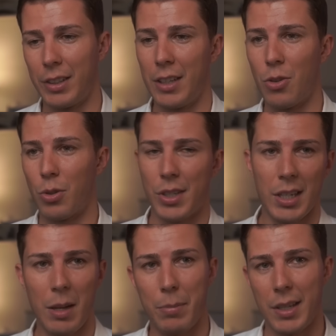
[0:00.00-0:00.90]
and then your
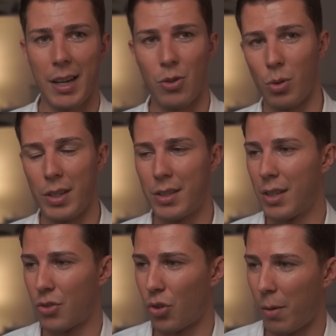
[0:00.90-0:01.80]
sleep schedule is
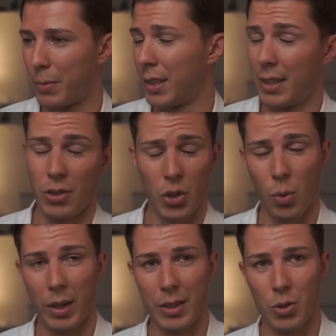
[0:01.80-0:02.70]
disrupted and
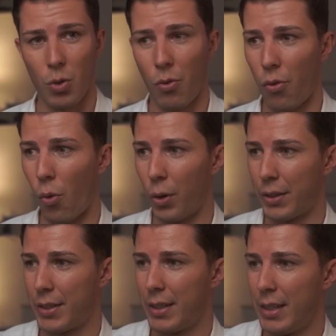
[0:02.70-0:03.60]
so on and so
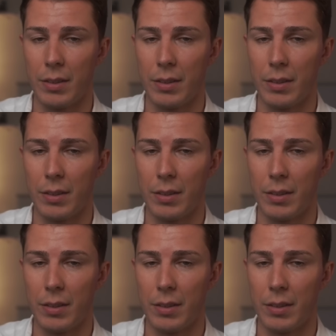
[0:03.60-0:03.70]
forth.